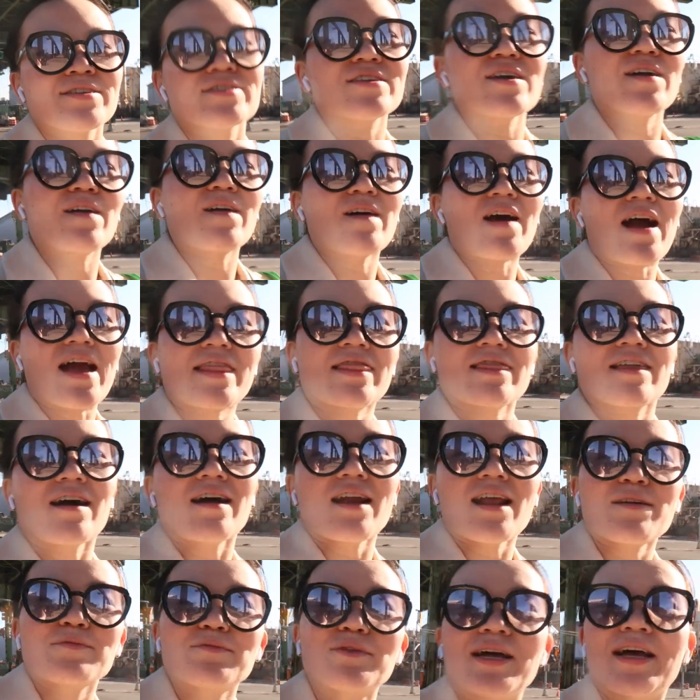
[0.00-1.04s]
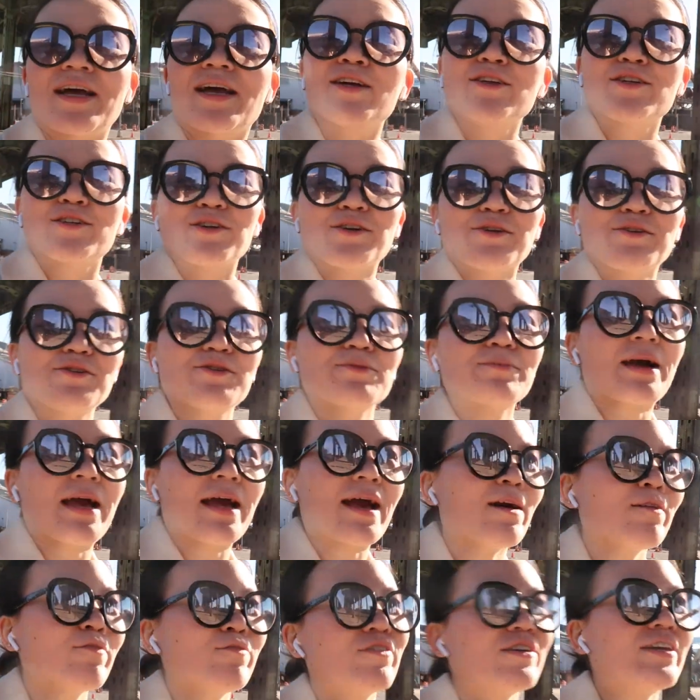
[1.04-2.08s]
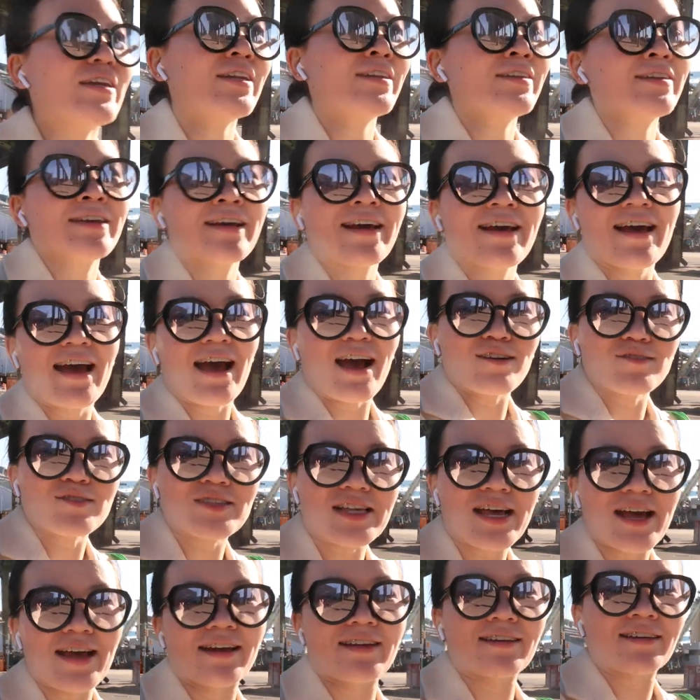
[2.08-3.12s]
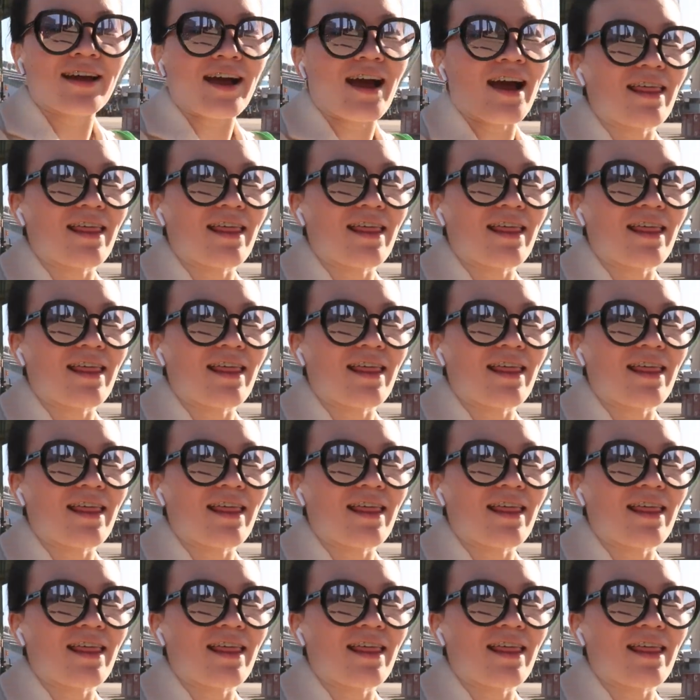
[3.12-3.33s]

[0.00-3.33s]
so I thought I would show you my outfit outside.